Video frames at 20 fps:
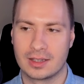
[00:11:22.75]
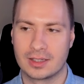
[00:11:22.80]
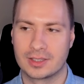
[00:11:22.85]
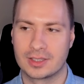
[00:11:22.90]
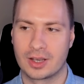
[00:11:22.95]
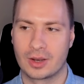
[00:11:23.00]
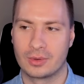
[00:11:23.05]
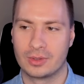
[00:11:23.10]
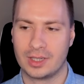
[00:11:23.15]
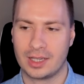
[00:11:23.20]

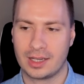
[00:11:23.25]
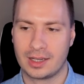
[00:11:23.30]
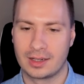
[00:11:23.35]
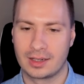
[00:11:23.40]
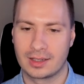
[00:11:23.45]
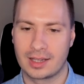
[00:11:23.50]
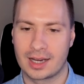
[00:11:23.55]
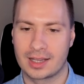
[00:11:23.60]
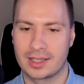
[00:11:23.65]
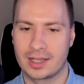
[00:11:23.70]
So
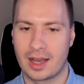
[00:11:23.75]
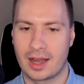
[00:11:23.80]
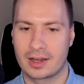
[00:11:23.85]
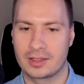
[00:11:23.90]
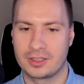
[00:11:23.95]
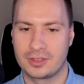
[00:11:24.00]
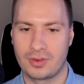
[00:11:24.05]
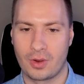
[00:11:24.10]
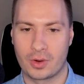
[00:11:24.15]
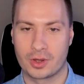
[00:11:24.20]
a lot of the
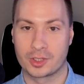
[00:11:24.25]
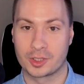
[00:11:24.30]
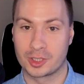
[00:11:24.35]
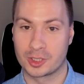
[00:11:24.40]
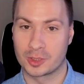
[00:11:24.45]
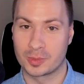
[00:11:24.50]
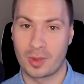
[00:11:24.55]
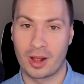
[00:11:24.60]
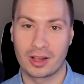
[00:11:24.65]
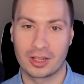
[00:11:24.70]
audits focus
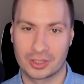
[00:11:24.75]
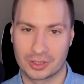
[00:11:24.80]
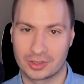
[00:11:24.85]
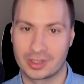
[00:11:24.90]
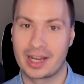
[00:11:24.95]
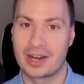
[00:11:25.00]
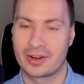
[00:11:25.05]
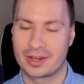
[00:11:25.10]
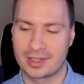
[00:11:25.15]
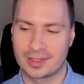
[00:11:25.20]
the smaller
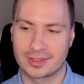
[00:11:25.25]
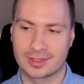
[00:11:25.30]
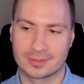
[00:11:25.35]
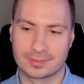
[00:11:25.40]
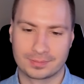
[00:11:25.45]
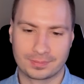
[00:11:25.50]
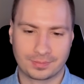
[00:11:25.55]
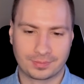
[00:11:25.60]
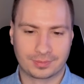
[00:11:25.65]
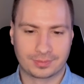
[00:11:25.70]
areas.
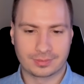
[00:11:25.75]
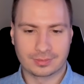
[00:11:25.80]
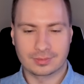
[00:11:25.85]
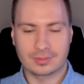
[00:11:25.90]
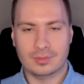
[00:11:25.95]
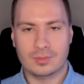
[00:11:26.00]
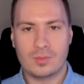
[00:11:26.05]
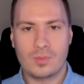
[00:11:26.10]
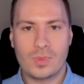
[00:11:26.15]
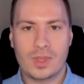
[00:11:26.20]

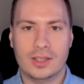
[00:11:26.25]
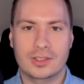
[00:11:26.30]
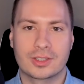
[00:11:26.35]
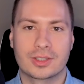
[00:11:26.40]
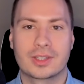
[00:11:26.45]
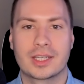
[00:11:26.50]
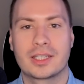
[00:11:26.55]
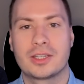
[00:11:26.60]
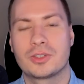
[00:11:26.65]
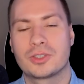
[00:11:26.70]

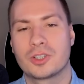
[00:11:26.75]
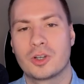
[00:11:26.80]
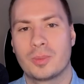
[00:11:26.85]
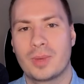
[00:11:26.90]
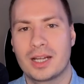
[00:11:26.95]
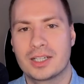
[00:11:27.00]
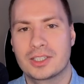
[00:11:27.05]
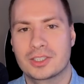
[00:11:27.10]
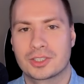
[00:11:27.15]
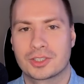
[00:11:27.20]
So thank you so
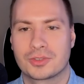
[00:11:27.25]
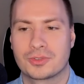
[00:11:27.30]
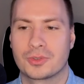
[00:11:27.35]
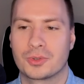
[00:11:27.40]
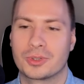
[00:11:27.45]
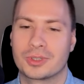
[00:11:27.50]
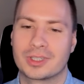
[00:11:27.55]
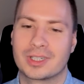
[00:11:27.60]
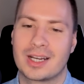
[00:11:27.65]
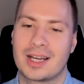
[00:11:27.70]
much
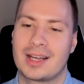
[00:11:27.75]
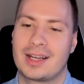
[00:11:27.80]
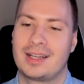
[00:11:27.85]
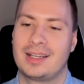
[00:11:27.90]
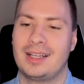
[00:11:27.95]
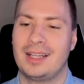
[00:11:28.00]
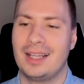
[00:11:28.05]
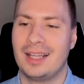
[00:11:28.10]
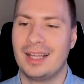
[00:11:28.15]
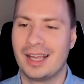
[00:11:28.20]
for
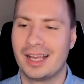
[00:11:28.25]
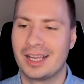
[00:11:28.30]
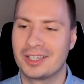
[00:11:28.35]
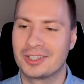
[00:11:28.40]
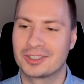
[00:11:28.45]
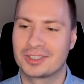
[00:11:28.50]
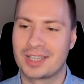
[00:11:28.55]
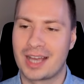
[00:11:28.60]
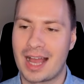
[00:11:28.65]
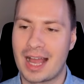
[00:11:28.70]

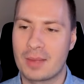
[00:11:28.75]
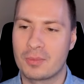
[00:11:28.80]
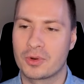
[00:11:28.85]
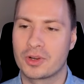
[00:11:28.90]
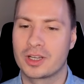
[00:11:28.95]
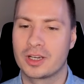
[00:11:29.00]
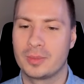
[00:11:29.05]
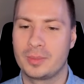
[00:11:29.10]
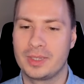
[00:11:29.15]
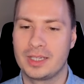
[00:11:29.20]
your time. We're
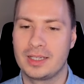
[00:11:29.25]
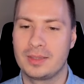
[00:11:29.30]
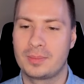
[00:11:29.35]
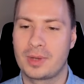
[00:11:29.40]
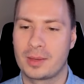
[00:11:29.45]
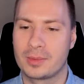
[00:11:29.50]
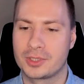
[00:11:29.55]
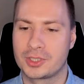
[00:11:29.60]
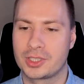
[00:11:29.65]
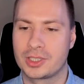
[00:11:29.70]
going to be
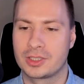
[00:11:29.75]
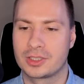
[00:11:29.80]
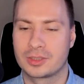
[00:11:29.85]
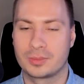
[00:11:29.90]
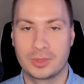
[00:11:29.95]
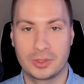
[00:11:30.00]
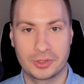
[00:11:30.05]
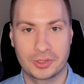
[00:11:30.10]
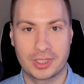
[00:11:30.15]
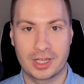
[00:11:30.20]
publishing
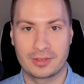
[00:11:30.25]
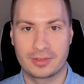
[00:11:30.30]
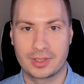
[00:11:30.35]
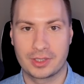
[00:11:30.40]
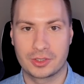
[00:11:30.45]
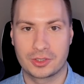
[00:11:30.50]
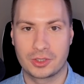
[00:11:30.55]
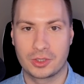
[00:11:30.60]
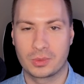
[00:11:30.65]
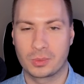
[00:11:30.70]
some new stuff
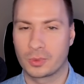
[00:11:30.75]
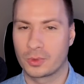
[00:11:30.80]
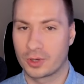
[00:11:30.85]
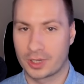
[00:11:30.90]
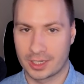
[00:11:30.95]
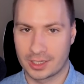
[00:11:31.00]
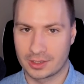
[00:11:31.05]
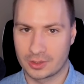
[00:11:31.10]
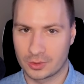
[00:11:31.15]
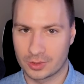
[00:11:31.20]
here soon. We're
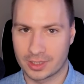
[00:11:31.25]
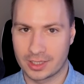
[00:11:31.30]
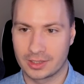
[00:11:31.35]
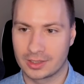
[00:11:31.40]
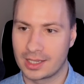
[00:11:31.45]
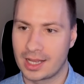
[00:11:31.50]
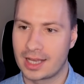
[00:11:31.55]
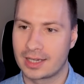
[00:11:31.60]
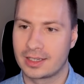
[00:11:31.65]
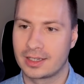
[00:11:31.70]
working on North
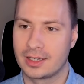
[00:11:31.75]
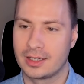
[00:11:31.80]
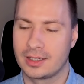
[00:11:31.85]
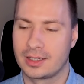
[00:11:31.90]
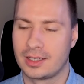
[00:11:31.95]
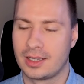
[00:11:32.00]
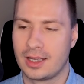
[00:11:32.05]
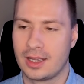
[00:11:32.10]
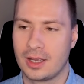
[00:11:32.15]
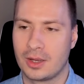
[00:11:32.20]
Carolina.
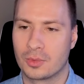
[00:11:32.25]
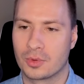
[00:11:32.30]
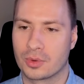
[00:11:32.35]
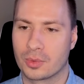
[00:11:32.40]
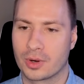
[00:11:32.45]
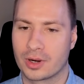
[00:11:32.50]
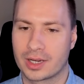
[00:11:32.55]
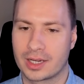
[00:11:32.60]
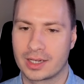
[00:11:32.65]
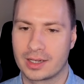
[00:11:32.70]
We're
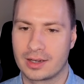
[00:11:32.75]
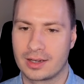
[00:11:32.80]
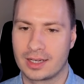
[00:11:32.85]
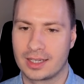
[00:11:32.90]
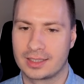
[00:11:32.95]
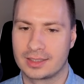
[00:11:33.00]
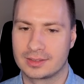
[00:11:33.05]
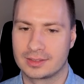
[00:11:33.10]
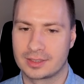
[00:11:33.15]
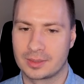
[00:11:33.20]
working
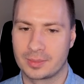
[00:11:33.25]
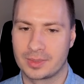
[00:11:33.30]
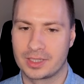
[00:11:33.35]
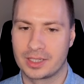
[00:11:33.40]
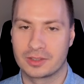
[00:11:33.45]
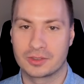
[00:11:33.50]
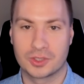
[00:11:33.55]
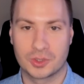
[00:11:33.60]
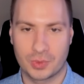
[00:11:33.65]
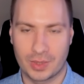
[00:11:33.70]
on some of the
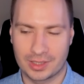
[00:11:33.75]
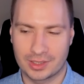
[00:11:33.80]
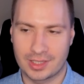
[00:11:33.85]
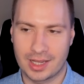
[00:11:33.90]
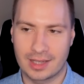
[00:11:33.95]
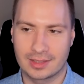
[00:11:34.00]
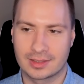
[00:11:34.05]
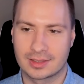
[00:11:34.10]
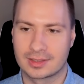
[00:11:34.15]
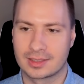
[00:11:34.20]
other swing
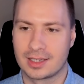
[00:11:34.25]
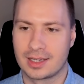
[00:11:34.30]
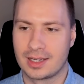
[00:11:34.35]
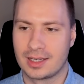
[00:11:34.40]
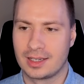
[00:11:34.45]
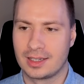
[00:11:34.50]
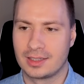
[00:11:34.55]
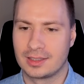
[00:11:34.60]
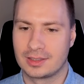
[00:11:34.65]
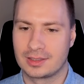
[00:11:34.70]
states,
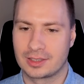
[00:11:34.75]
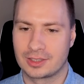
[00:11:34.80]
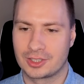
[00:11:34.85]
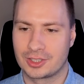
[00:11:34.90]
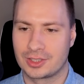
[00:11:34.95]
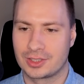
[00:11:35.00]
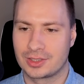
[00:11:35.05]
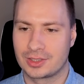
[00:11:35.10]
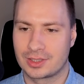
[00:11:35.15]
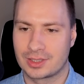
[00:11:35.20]
such
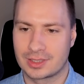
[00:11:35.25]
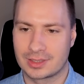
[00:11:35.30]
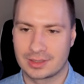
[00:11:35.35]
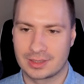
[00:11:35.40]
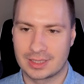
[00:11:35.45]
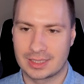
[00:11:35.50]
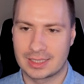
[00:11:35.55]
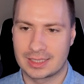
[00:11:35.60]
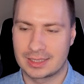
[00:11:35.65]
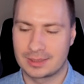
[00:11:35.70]
as
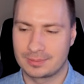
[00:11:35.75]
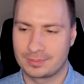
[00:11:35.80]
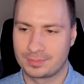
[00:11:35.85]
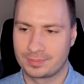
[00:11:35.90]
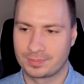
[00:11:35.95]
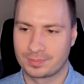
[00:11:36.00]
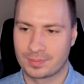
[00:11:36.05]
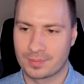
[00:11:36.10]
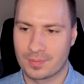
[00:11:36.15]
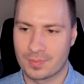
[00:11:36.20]

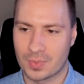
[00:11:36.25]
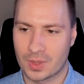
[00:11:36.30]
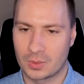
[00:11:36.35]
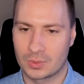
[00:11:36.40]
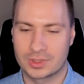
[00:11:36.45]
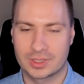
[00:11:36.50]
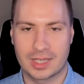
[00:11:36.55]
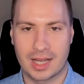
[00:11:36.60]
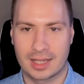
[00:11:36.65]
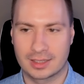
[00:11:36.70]

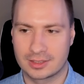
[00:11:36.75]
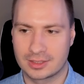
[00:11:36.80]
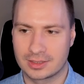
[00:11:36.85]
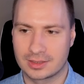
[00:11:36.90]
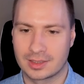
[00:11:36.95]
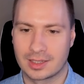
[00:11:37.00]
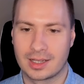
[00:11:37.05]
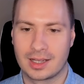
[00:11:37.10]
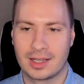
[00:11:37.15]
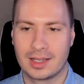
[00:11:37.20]

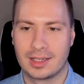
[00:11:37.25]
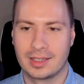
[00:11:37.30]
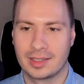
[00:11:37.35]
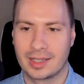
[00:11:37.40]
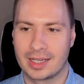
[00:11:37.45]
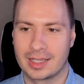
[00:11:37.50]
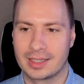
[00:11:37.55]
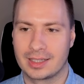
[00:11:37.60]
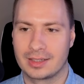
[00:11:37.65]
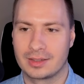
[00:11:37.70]
Wisconsin.
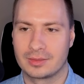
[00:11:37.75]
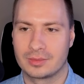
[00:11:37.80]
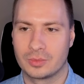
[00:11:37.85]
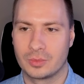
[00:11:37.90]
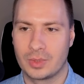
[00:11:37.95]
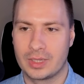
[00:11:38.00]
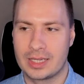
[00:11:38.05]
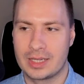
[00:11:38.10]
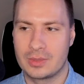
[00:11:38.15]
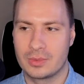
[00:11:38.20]
And then
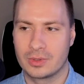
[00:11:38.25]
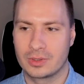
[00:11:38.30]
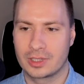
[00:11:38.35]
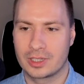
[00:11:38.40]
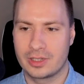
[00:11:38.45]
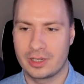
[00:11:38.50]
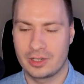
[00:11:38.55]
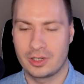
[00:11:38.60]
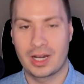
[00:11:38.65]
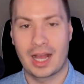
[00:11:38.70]
we will
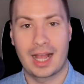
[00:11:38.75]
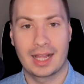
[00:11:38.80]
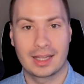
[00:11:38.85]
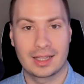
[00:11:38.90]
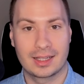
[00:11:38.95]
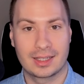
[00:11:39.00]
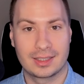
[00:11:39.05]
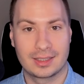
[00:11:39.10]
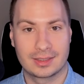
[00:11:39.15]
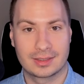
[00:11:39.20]
continue to
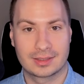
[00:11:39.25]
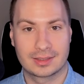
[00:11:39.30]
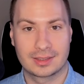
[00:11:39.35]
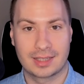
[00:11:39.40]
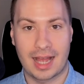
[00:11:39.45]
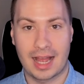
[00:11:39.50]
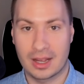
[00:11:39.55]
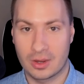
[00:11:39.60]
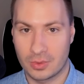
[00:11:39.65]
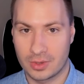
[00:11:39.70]
highlight
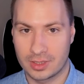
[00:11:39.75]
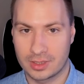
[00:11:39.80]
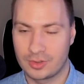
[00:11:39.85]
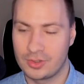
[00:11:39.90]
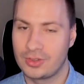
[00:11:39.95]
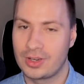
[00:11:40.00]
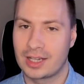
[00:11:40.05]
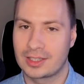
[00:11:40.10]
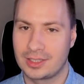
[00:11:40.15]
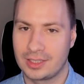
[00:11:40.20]
Iowa.
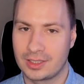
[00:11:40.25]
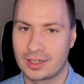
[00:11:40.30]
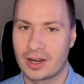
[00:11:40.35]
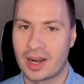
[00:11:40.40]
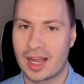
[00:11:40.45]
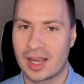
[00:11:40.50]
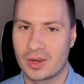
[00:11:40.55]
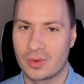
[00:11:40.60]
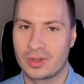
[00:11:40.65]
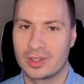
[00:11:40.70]
If you've not seen our
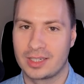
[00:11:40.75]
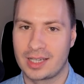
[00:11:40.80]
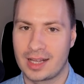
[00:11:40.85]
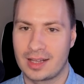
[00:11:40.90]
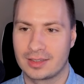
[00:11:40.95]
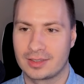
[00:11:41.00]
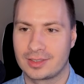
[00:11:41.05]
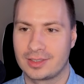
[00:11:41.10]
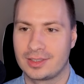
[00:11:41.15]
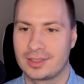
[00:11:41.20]
Iowa
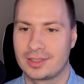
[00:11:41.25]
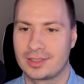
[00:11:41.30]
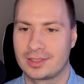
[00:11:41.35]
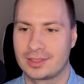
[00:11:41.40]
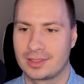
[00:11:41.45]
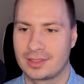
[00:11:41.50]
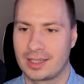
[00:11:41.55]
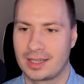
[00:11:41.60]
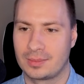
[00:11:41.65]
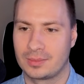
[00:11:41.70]

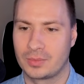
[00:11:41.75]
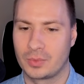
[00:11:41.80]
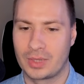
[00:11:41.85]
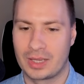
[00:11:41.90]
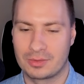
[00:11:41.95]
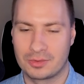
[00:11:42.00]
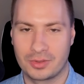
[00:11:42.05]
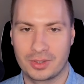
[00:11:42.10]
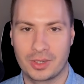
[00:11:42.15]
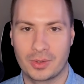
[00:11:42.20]
analysis, we
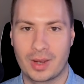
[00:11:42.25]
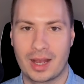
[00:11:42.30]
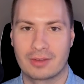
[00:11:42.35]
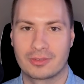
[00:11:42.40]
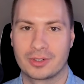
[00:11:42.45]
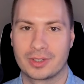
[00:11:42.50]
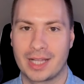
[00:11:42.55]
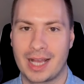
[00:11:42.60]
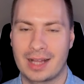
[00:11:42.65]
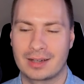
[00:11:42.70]
have a video out
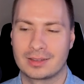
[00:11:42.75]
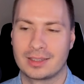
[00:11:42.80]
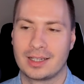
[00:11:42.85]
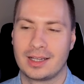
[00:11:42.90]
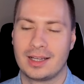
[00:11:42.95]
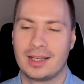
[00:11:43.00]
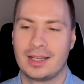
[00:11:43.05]
for that.